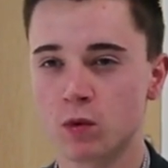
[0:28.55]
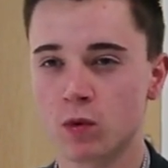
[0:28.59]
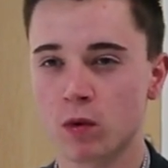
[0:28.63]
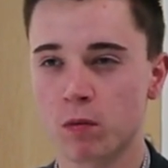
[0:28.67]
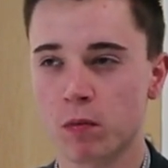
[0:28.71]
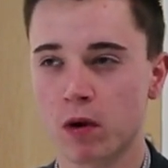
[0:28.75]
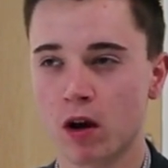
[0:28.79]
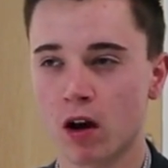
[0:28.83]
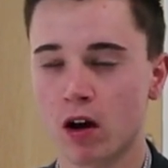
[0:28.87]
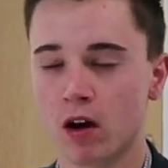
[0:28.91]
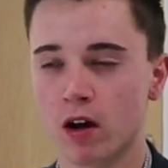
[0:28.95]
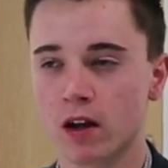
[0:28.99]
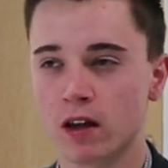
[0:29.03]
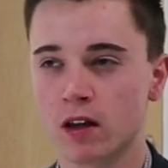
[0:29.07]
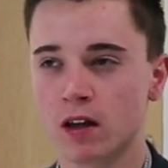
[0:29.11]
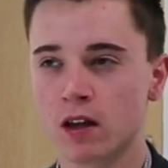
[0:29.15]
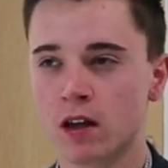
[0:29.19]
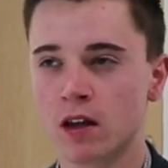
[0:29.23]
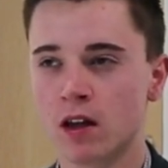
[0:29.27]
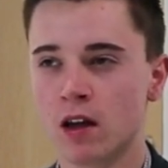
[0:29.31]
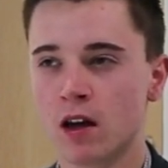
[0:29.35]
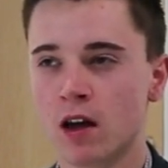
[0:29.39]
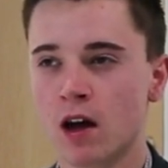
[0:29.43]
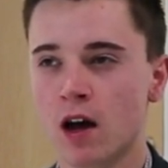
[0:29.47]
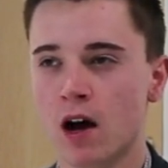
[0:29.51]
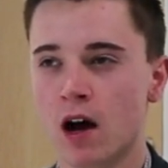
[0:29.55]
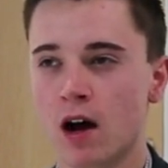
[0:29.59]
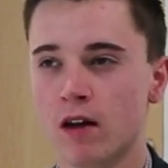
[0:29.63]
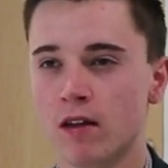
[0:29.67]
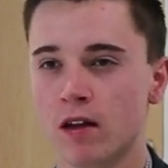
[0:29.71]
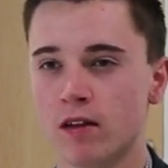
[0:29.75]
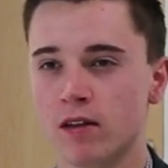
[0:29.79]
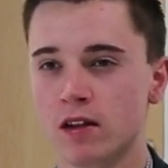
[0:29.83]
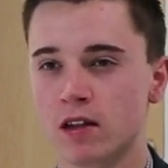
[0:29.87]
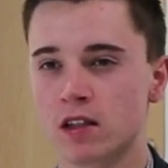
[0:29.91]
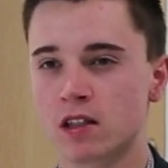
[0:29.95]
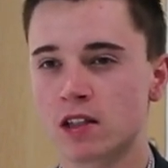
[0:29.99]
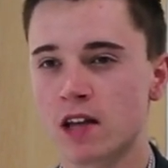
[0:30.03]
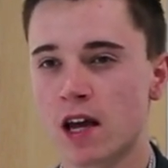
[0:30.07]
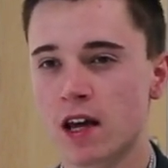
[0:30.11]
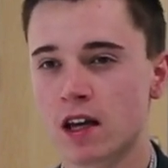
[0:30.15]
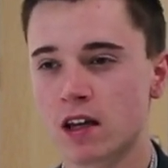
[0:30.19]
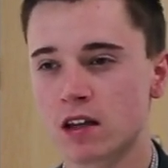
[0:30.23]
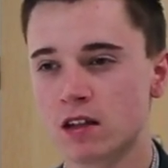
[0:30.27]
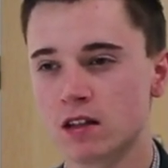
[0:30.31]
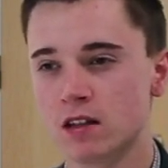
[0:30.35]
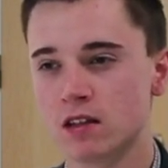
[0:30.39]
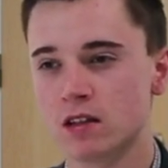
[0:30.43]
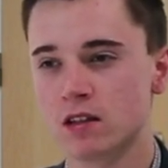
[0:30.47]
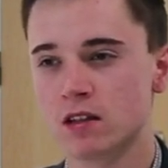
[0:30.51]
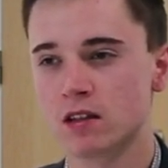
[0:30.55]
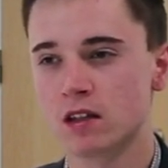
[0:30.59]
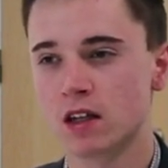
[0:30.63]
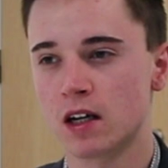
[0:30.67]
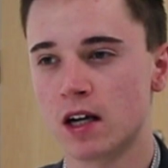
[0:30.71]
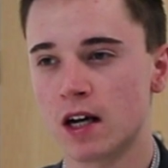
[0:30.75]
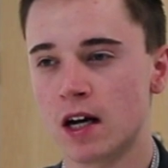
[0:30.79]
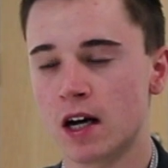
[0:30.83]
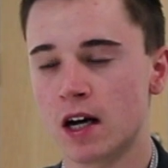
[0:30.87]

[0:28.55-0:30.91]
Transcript: to apply. And then the second